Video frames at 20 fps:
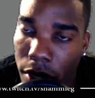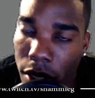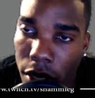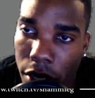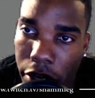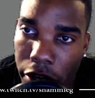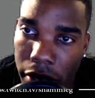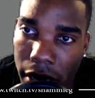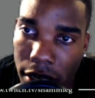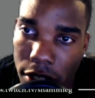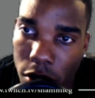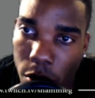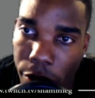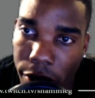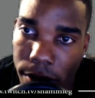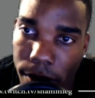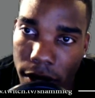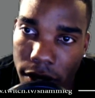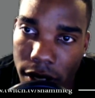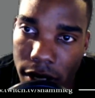You're not too worried
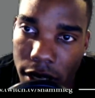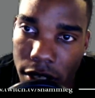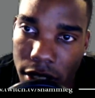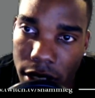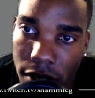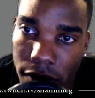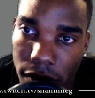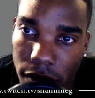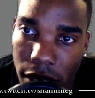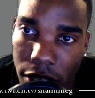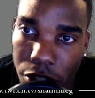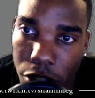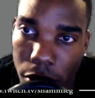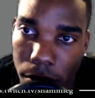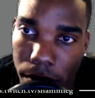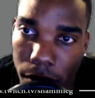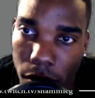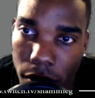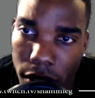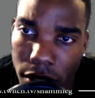about the initiative. Let your
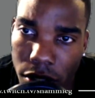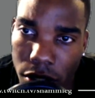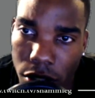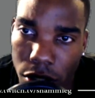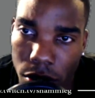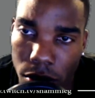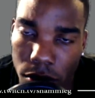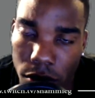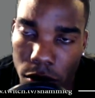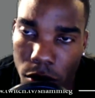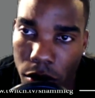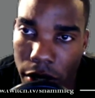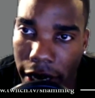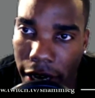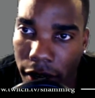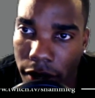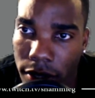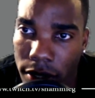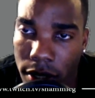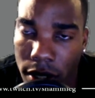opponent choose. Who
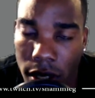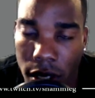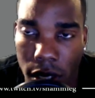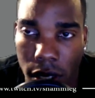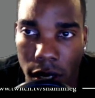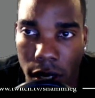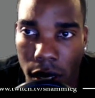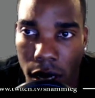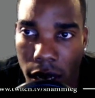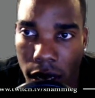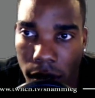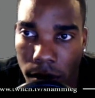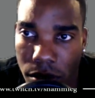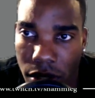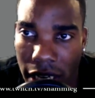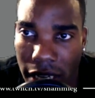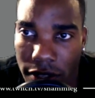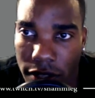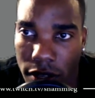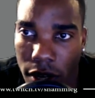cares?
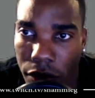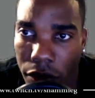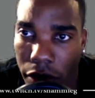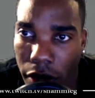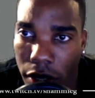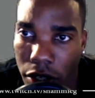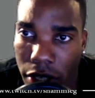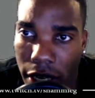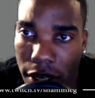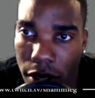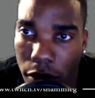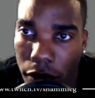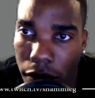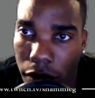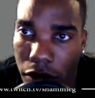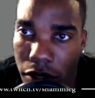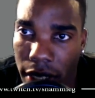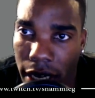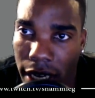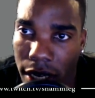Chances are they're going to try to go
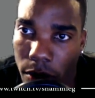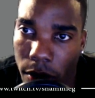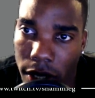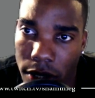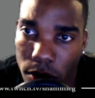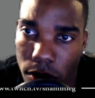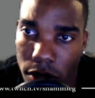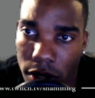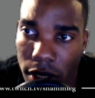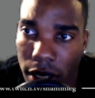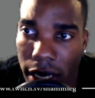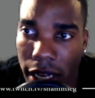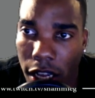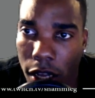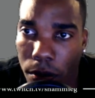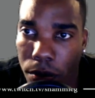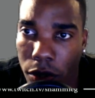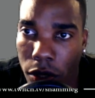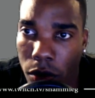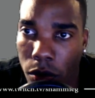first anyways, which is going to
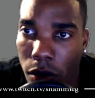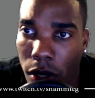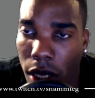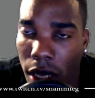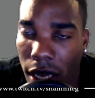help you.